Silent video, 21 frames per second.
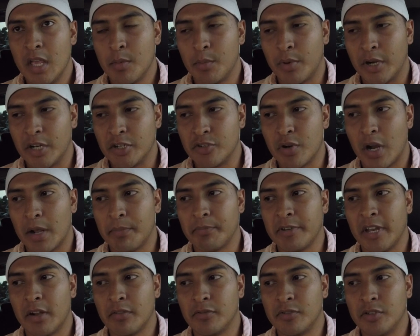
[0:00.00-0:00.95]
but it dropped
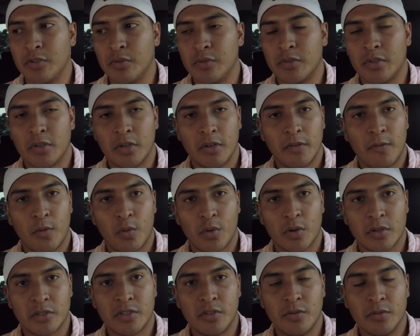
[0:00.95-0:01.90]
down to
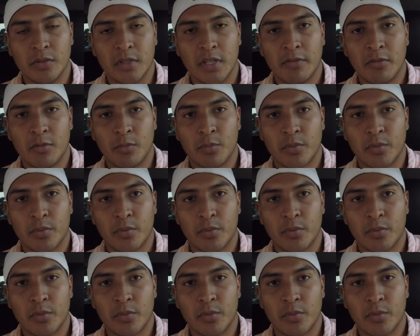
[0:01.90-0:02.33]
34 suit level